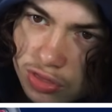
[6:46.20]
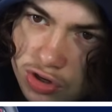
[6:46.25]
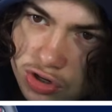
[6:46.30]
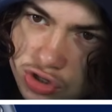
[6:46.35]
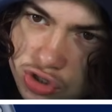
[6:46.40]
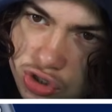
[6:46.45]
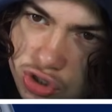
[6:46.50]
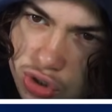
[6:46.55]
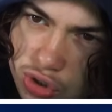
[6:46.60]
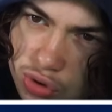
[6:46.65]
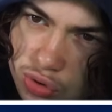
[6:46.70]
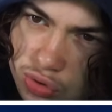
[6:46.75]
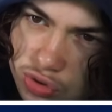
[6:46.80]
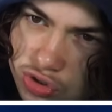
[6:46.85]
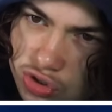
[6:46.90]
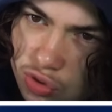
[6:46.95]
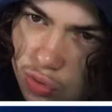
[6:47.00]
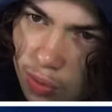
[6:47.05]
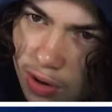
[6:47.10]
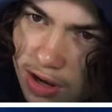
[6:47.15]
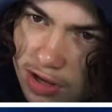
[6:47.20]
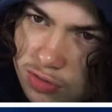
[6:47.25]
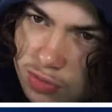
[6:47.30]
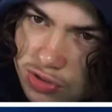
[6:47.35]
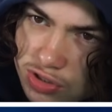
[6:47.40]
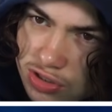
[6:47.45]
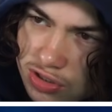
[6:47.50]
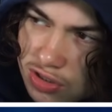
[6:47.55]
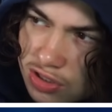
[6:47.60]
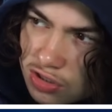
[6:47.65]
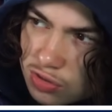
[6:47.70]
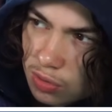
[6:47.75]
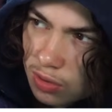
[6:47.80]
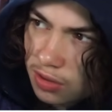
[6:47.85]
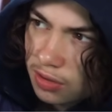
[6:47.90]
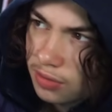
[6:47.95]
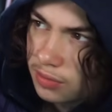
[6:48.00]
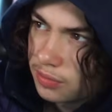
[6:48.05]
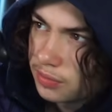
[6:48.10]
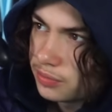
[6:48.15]
two squares, which is this
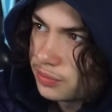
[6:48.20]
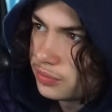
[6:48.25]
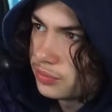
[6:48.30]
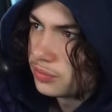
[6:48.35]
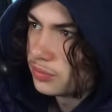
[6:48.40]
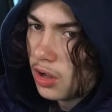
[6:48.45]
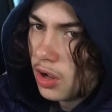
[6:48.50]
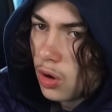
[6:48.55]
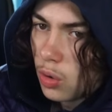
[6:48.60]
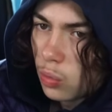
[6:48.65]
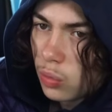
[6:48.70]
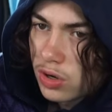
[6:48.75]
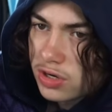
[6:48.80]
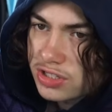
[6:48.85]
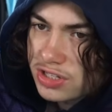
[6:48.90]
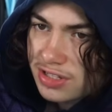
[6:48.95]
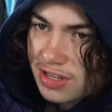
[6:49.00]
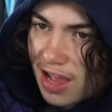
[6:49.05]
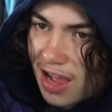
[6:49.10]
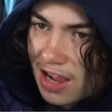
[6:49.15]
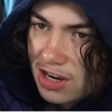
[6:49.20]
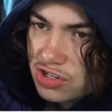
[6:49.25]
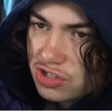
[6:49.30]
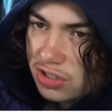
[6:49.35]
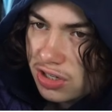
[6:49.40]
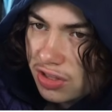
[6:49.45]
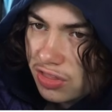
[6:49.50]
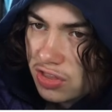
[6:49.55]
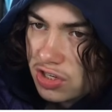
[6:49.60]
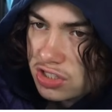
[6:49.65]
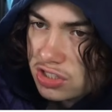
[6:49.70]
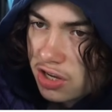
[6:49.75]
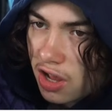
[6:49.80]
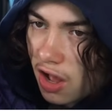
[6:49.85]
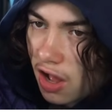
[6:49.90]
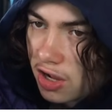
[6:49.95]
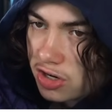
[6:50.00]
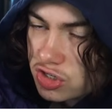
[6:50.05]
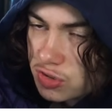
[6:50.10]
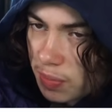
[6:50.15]
one, which is actually the
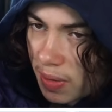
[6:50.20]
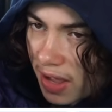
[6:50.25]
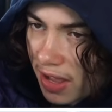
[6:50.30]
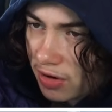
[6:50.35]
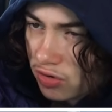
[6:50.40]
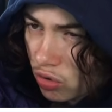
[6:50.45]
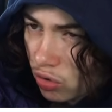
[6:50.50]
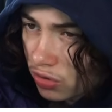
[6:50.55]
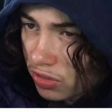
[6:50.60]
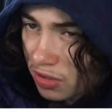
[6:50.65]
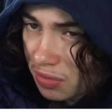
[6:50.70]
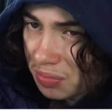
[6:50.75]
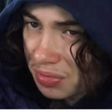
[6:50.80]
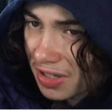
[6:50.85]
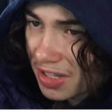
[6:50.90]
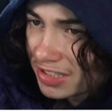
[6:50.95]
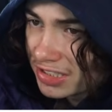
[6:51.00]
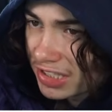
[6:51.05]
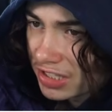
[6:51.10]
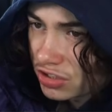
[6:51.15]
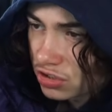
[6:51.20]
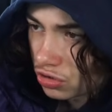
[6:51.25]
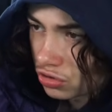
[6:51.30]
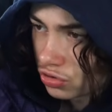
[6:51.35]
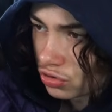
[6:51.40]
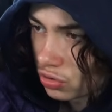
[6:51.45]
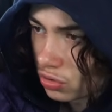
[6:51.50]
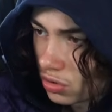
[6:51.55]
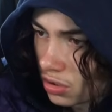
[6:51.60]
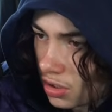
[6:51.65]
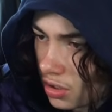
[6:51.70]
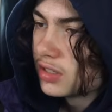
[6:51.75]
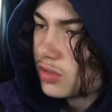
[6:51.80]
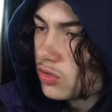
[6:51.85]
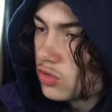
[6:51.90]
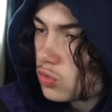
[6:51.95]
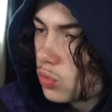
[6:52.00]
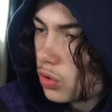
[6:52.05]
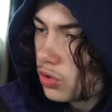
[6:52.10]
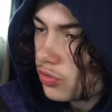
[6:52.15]
touchpad on the PlayStation controller.
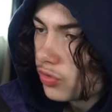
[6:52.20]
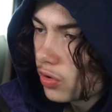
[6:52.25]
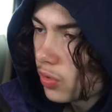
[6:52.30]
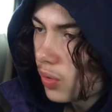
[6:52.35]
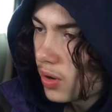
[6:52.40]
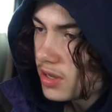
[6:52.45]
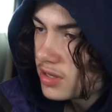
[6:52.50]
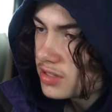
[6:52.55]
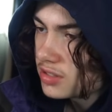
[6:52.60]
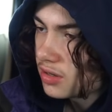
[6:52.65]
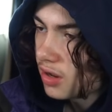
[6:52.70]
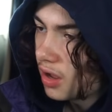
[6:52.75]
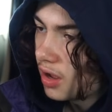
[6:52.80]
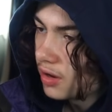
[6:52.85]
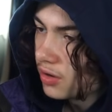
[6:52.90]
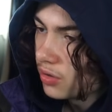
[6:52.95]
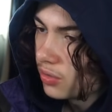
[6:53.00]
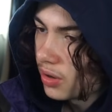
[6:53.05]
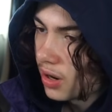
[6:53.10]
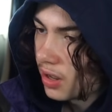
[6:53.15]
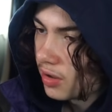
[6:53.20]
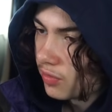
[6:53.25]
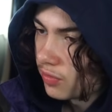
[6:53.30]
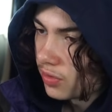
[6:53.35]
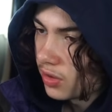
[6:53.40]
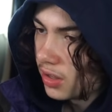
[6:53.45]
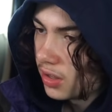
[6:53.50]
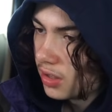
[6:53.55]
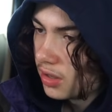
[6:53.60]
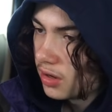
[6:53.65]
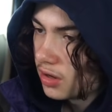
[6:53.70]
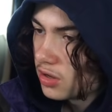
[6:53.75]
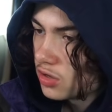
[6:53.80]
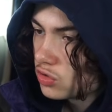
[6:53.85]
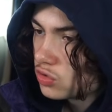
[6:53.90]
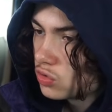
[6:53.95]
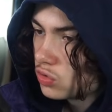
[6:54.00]
Squad request I don't have in.